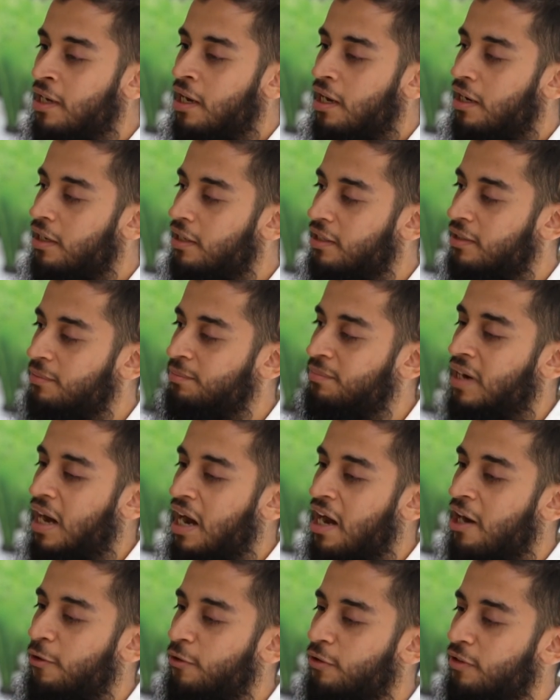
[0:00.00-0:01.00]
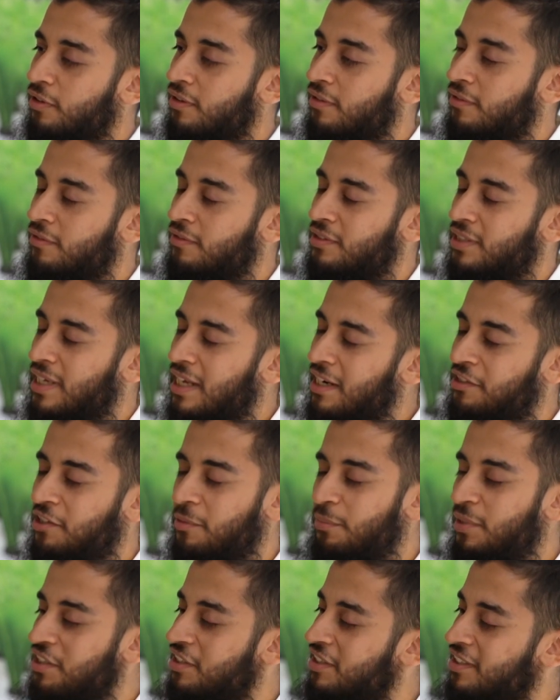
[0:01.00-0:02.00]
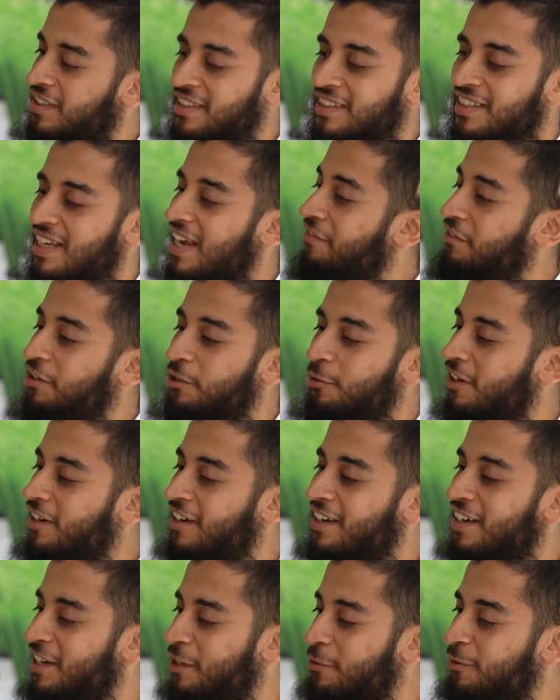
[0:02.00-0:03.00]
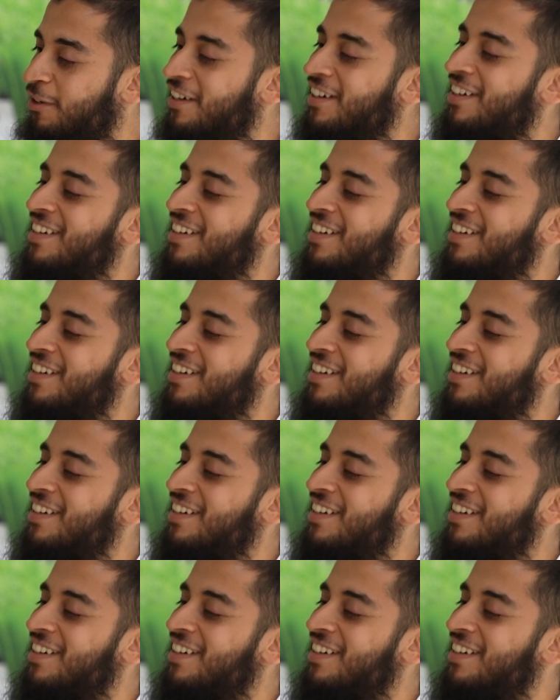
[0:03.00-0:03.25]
Uh, our salads are basically everywhere and anywhere.